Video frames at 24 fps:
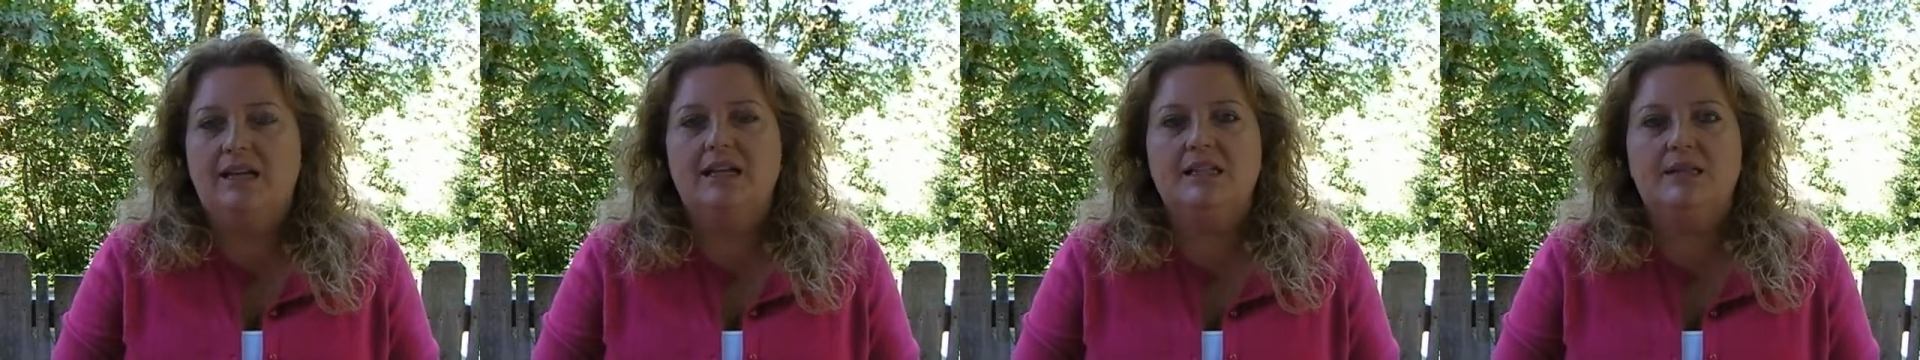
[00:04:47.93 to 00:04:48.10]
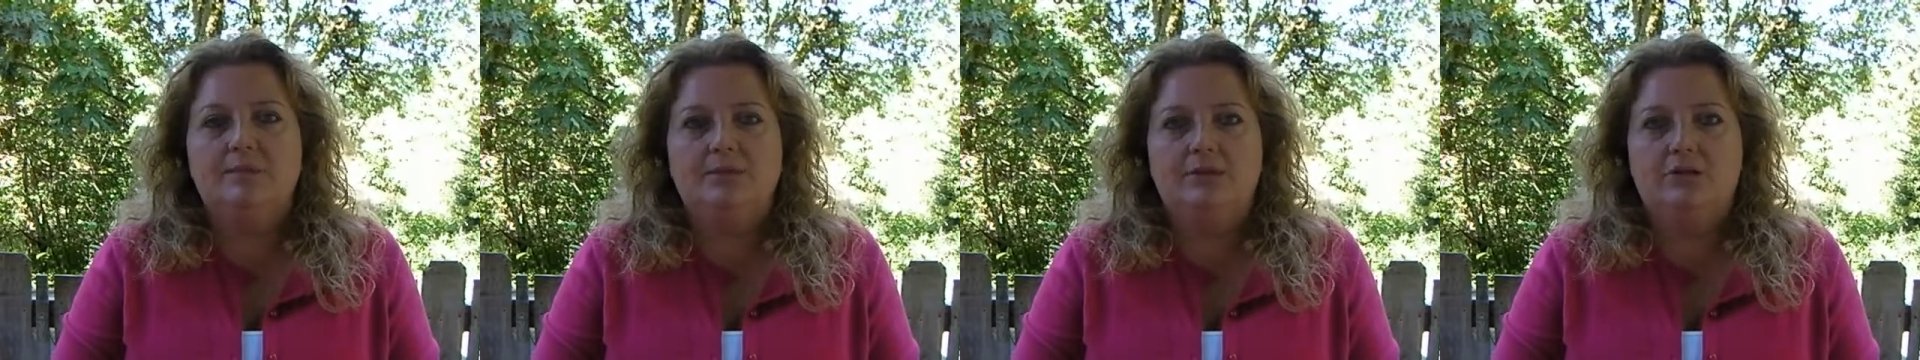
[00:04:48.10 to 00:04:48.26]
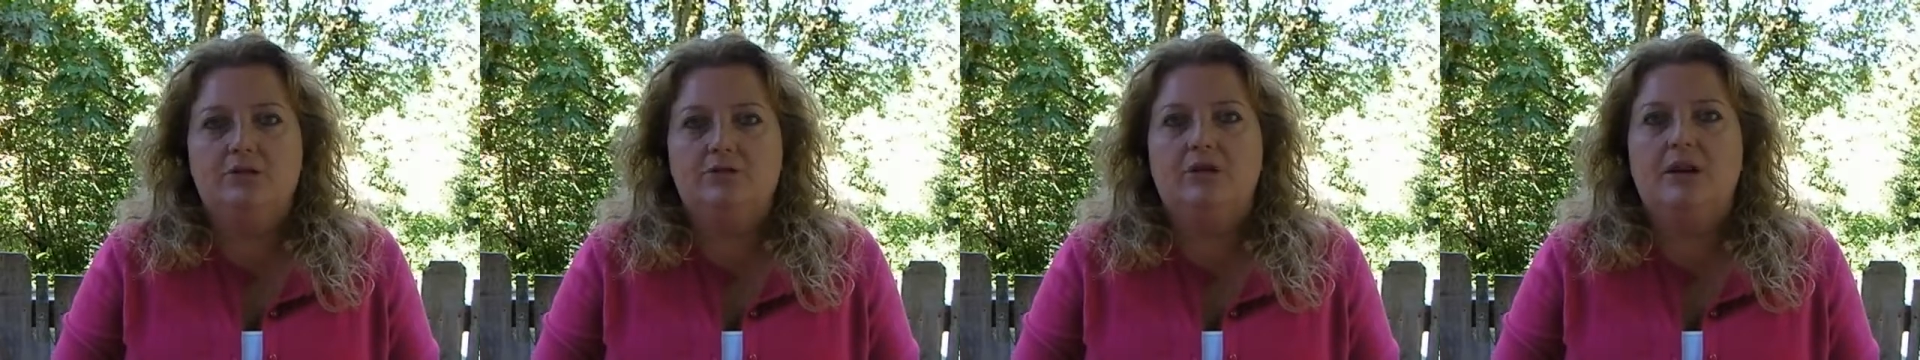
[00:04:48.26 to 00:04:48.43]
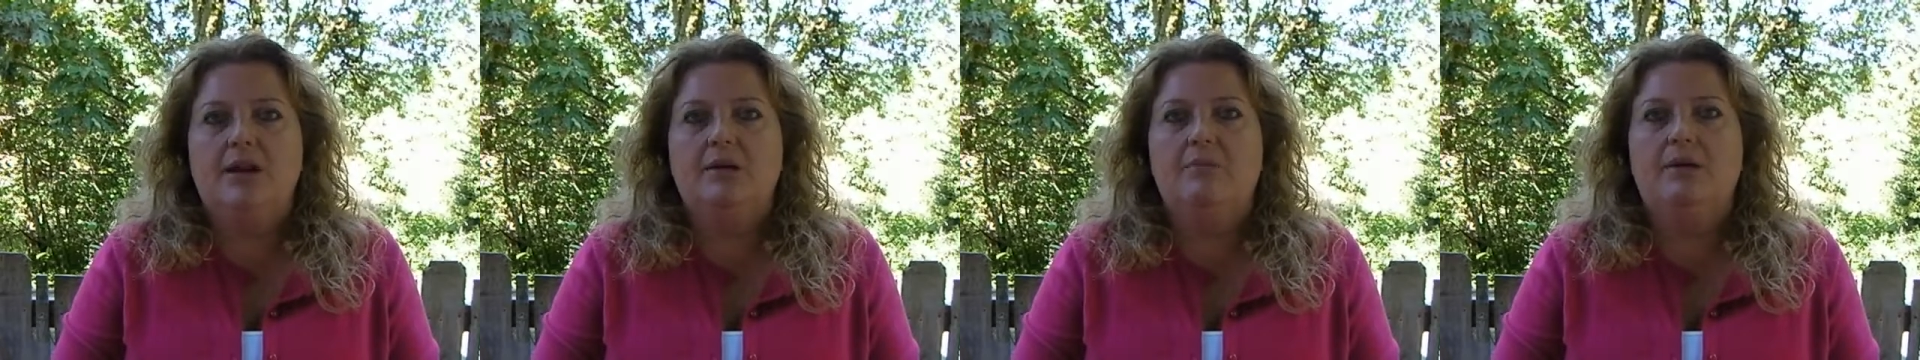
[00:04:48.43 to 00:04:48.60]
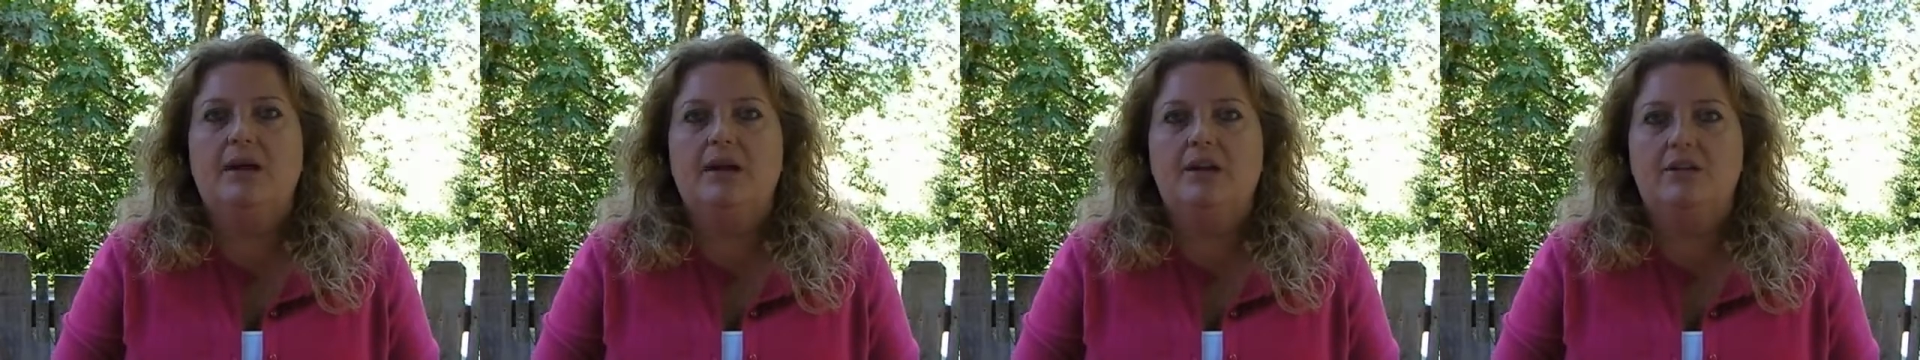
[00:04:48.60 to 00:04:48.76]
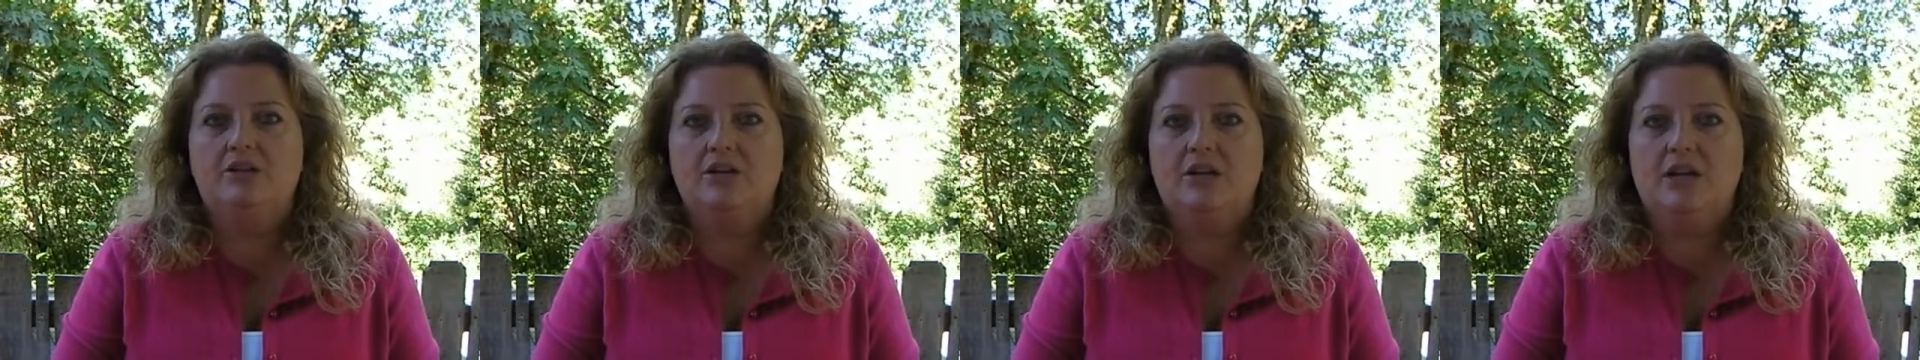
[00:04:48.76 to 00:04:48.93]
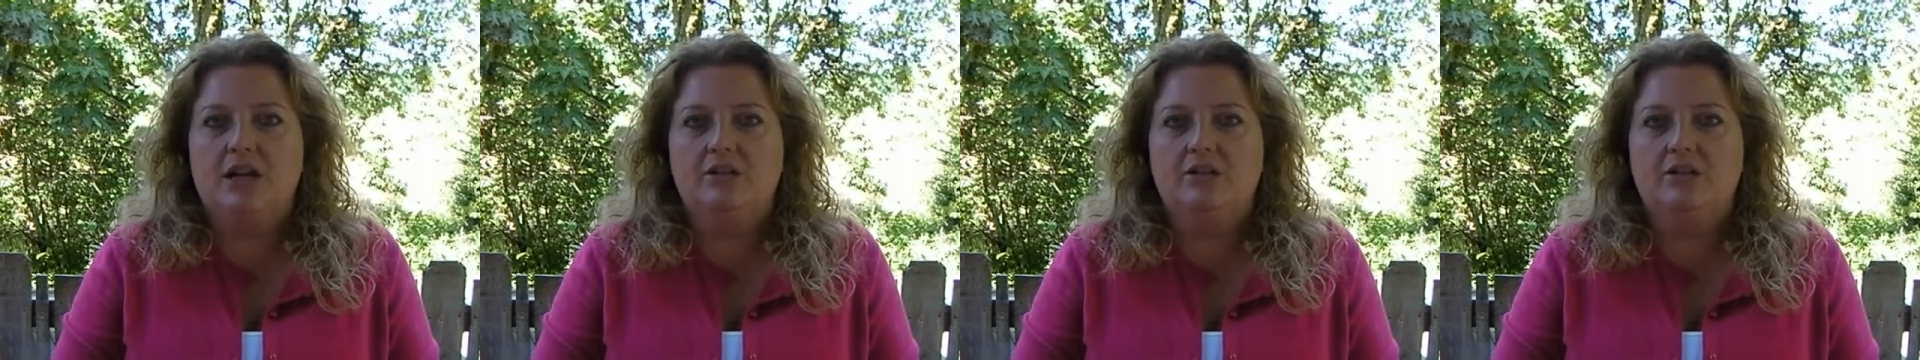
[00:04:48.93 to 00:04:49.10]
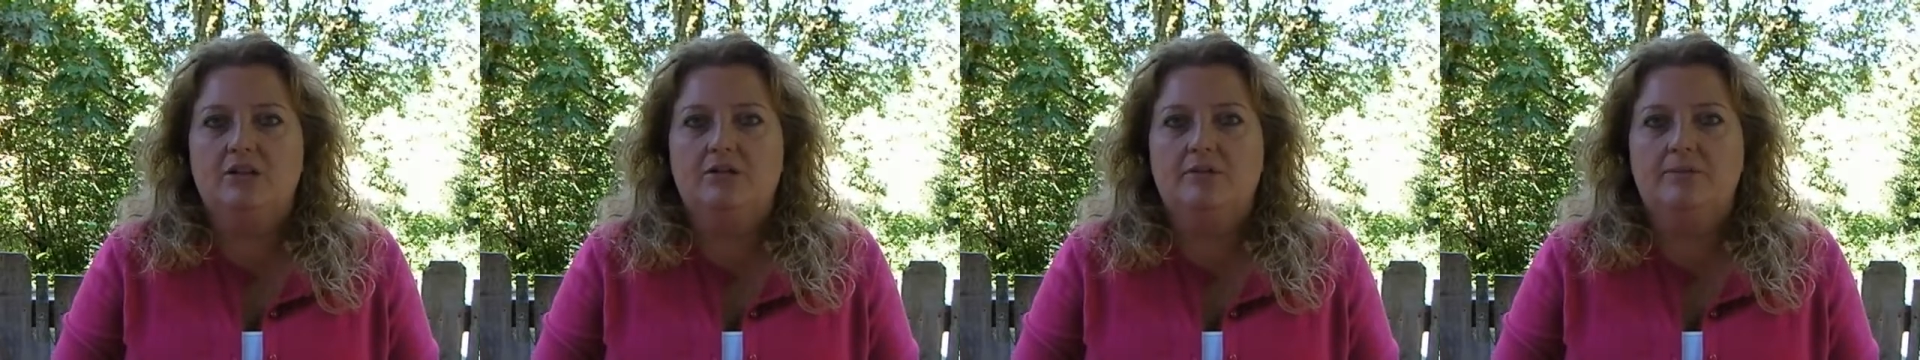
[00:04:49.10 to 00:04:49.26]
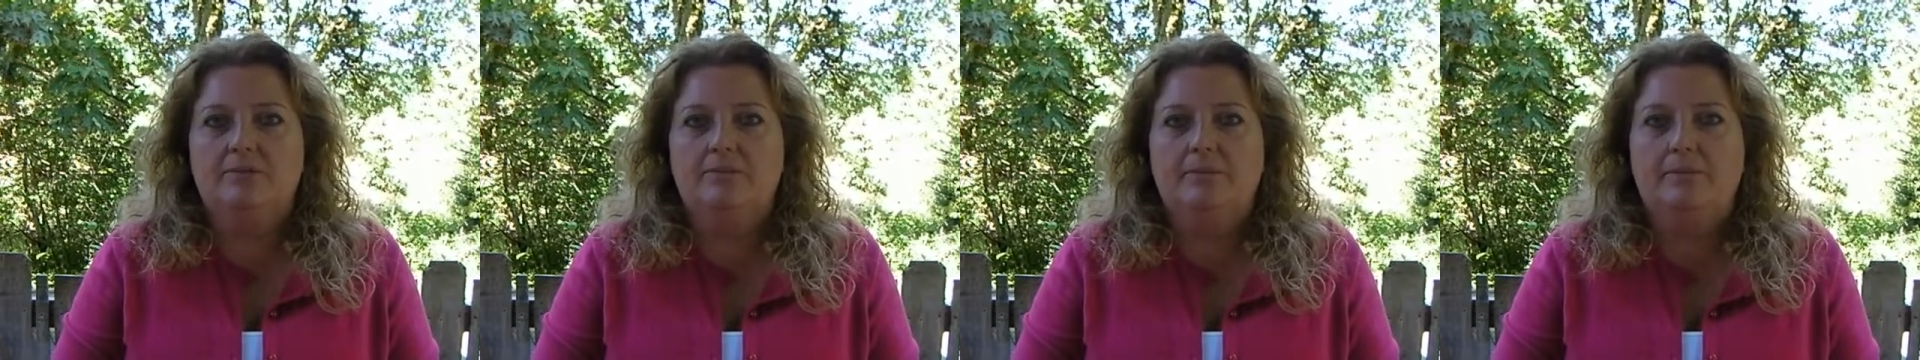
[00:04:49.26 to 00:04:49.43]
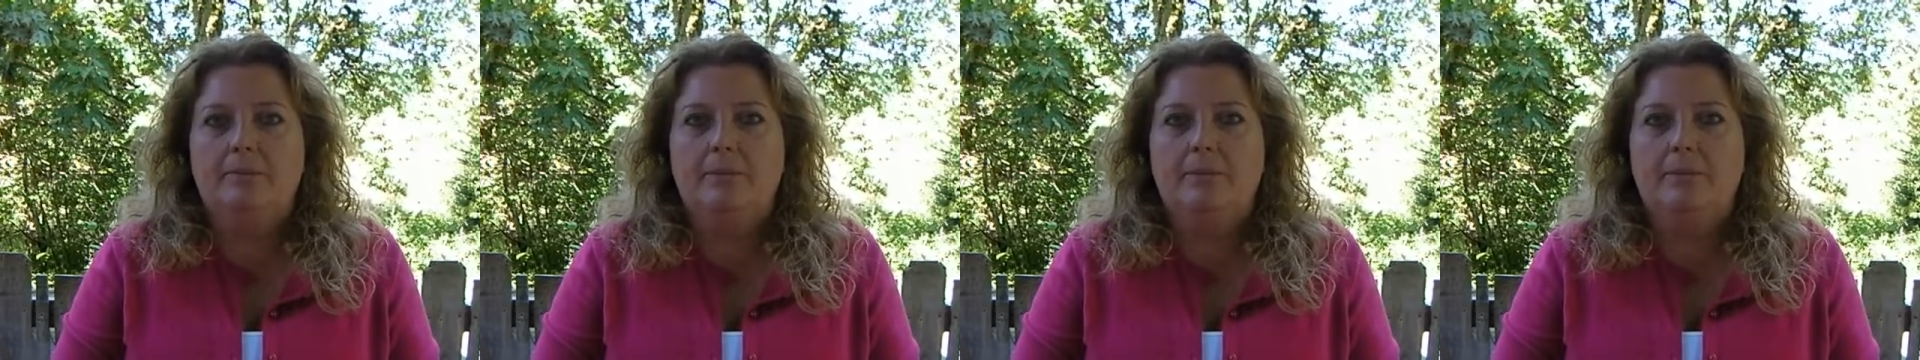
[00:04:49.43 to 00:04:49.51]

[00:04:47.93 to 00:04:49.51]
as prescribed by your doctor.